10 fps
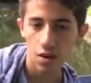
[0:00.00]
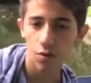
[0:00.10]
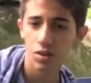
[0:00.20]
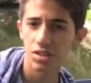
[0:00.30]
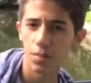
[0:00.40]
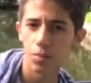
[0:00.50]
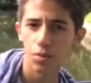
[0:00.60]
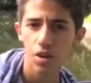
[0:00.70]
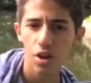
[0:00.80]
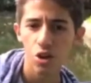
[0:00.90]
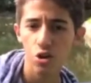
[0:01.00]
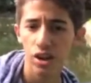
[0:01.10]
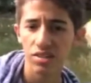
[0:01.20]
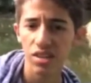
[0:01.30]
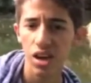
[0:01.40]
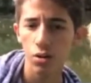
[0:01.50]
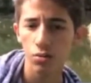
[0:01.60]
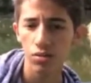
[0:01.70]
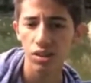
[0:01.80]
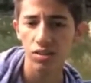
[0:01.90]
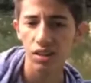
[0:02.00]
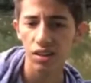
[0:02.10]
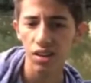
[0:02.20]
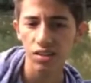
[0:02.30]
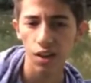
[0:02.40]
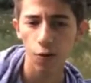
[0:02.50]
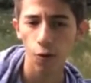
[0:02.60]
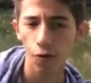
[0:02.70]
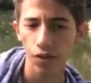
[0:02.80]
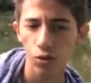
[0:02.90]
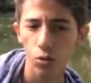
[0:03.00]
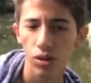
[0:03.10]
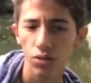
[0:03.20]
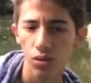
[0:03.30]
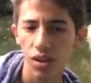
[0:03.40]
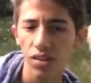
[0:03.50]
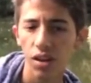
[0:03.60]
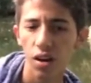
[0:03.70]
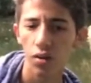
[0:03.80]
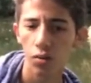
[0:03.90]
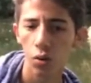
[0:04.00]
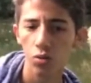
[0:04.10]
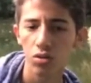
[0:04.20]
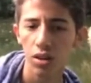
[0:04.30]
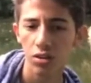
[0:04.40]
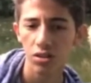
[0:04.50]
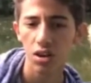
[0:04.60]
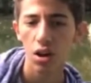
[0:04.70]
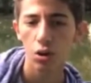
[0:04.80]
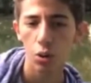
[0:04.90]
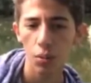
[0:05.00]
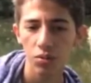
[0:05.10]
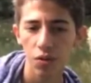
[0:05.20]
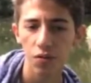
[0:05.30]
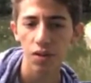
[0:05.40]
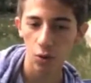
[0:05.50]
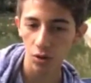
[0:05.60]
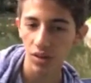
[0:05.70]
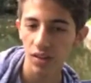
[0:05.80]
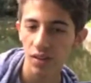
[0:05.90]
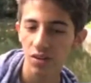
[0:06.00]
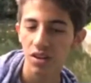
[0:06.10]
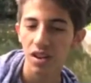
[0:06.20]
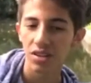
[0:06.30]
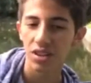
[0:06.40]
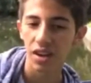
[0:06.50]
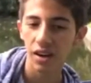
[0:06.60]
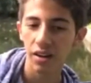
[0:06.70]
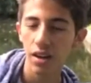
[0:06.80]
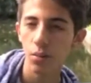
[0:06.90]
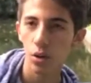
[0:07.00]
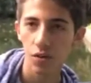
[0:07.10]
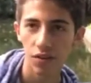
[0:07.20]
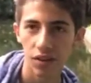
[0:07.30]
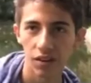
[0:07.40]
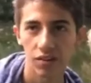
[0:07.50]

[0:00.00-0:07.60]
For example, you can see how these techniques evolved into what today are those large crops of corn that are genetically modified.